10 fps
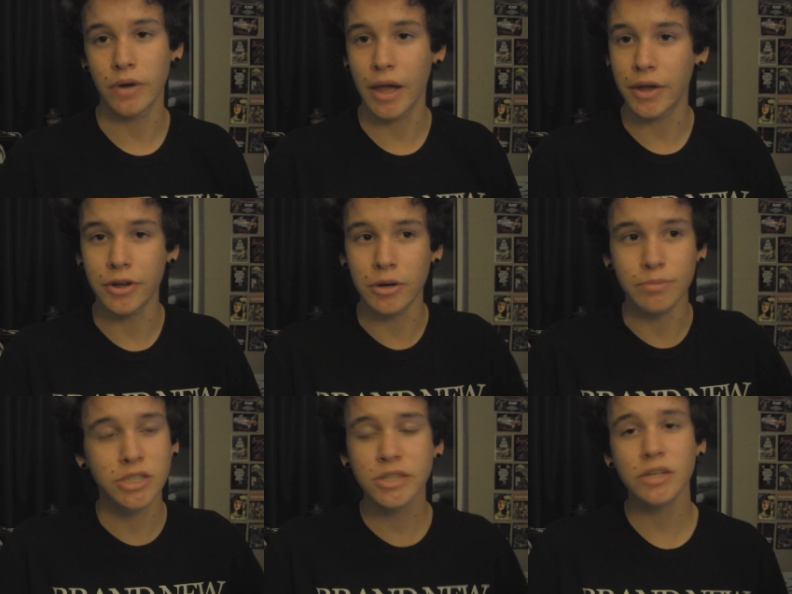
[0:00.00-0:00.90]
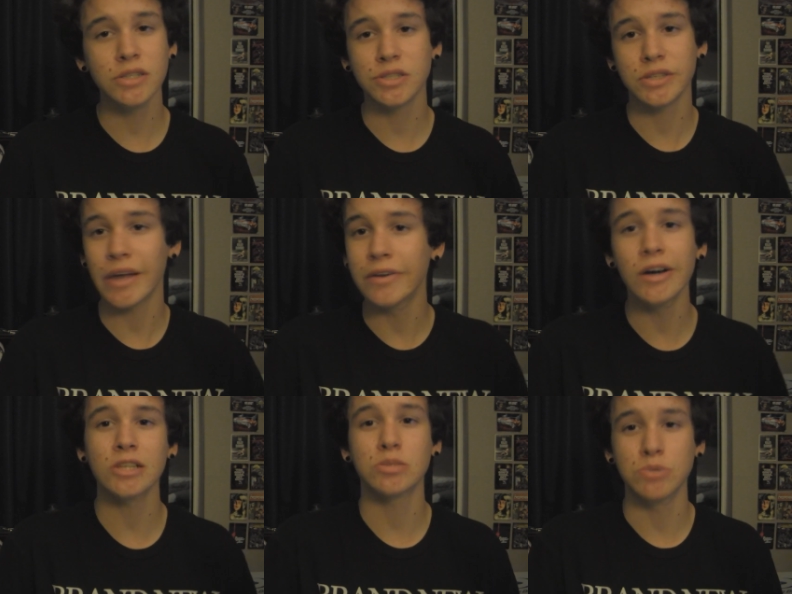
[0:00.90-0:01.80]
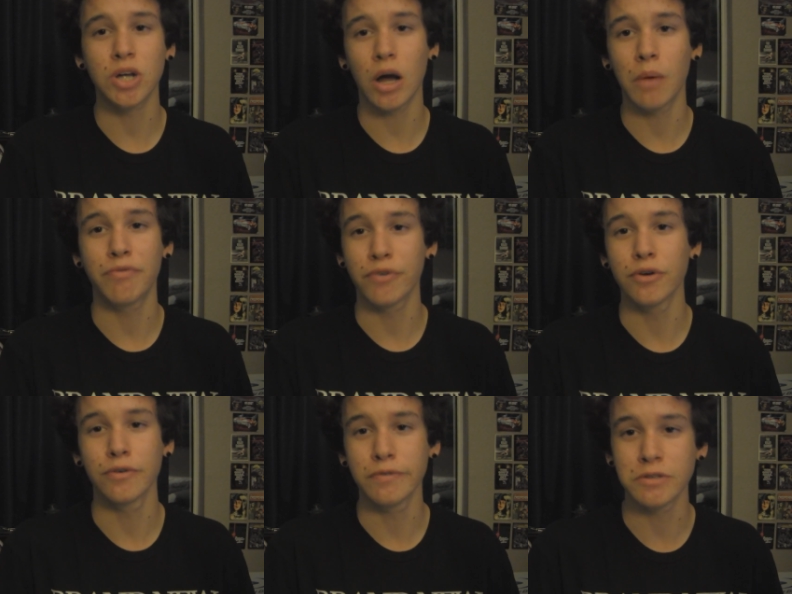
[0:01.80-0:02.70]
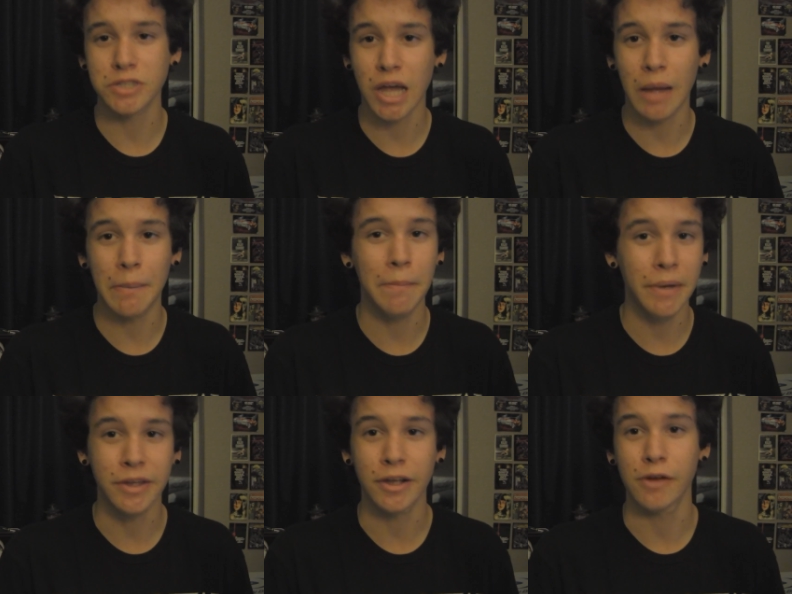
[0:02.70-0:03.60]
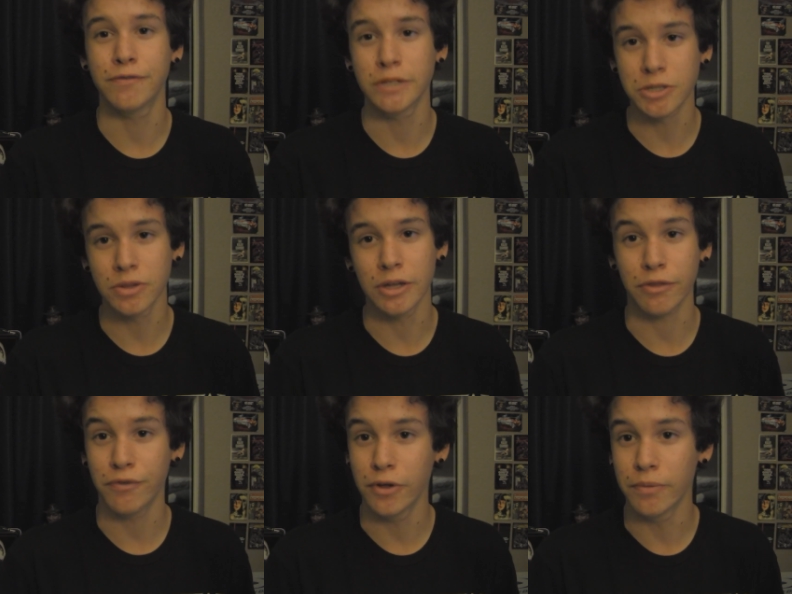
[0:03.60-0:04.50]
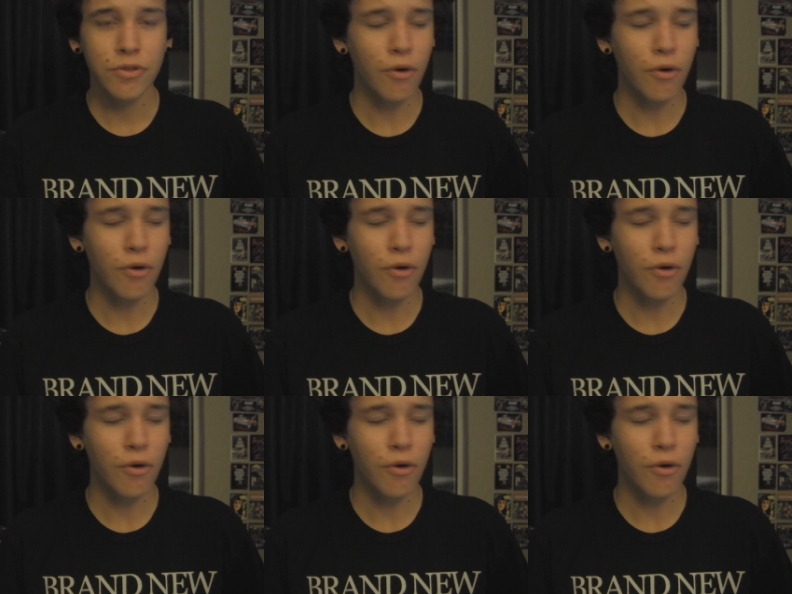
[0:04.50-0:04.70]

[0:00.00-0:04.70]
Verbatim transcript: and um, she does an awesome job for her first time at making a feature-length film.